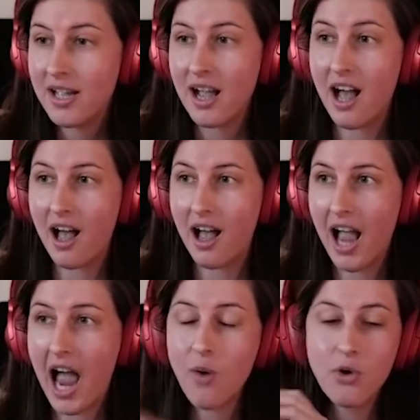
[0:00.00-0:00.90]
Uh,
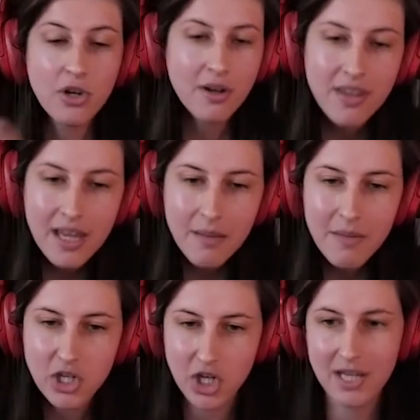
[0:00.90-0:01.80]
how good are the
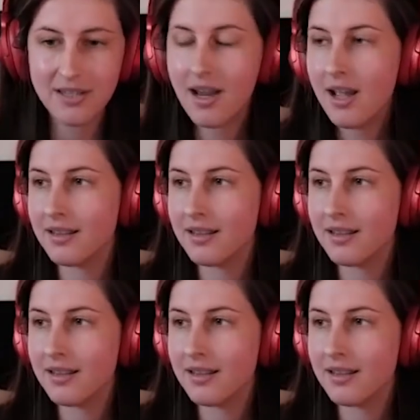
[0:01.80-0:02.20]
images?